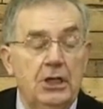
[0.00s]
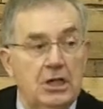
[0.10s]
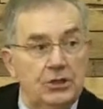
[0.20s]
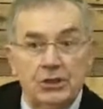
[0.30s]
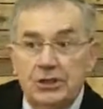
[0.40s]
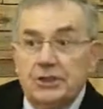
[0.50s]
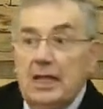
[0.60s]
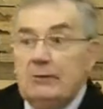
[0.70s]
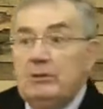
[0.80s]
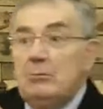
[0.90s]
Just
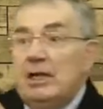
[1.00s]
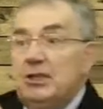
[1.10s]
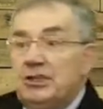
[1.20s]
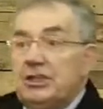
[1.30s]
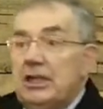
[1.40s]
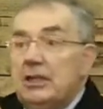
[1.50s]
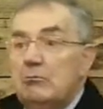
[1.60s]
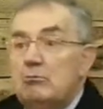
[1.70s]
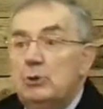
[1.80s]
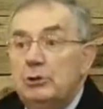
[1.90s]
like we might say that
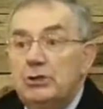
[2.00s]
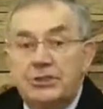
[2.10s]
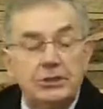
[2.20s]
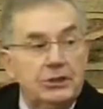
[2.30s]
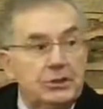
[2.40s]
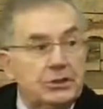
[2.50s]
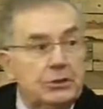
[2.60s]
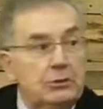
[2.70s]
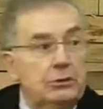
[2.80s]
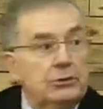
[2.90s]
Moses,
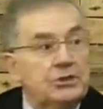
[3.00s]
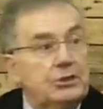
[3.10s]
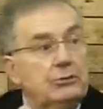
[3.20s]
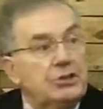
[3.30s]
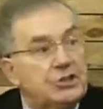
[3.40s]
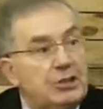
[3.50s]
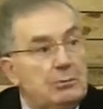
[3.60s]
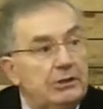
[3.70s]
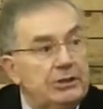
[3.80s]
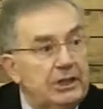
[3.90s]
who goes through a
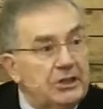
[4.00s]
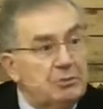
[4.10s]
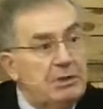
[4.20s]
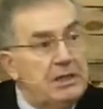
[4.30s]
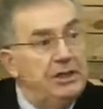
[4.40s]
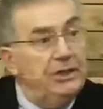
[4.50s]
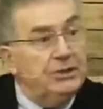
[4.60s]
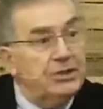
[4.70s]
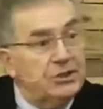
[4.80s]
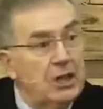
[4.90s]
similar
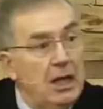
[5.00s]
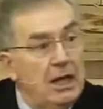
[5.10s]
experience,